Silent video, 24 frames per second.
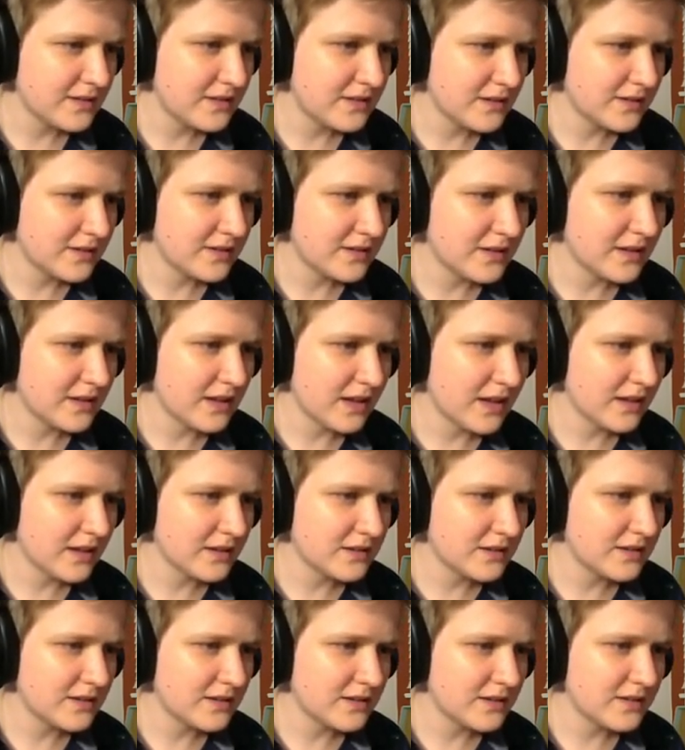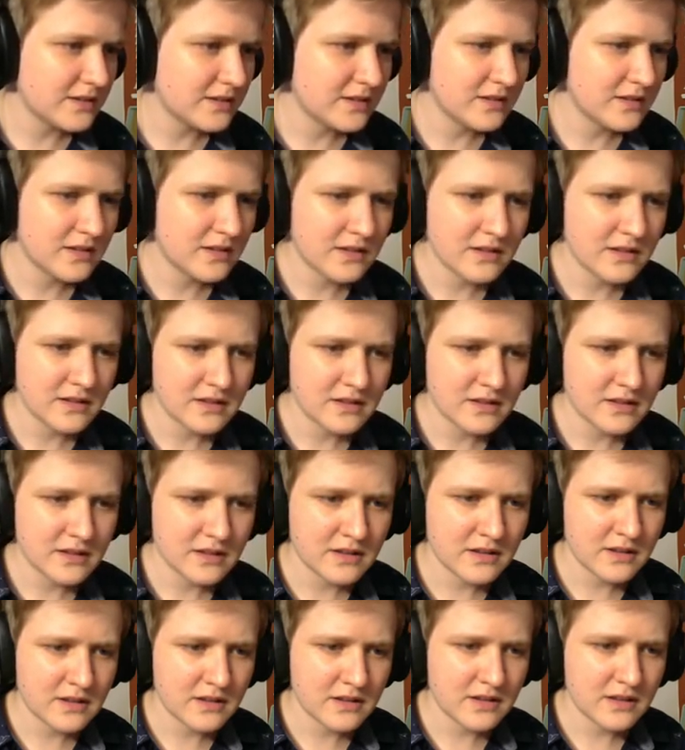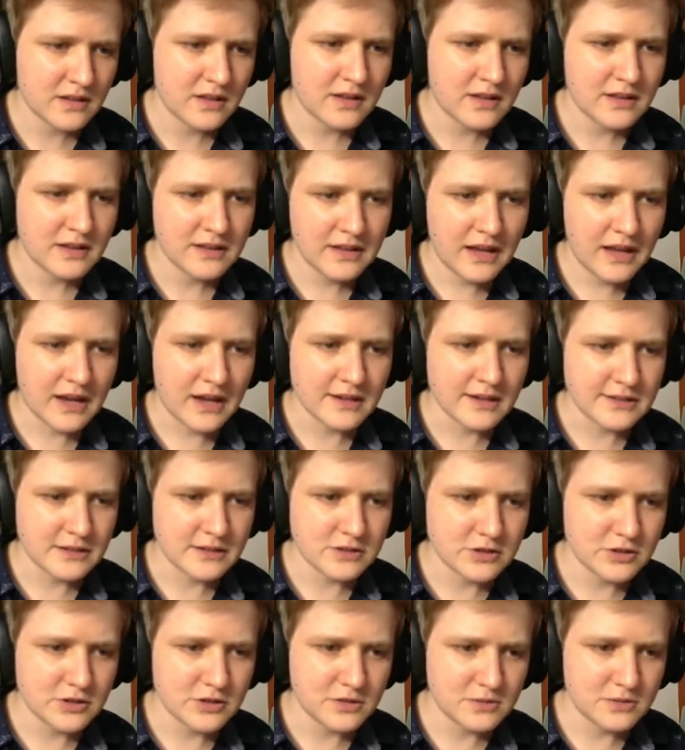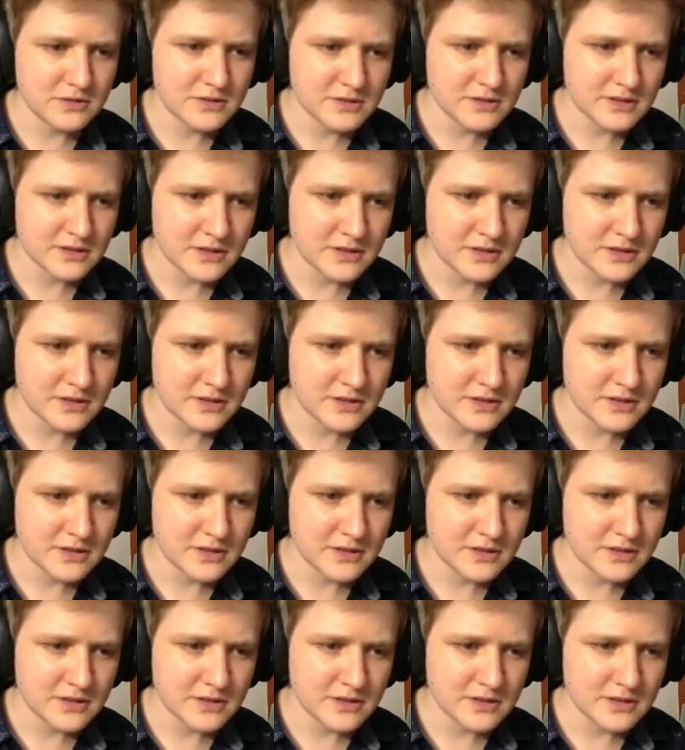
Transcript: This is the cactus. Cactus juice. Cactus juice.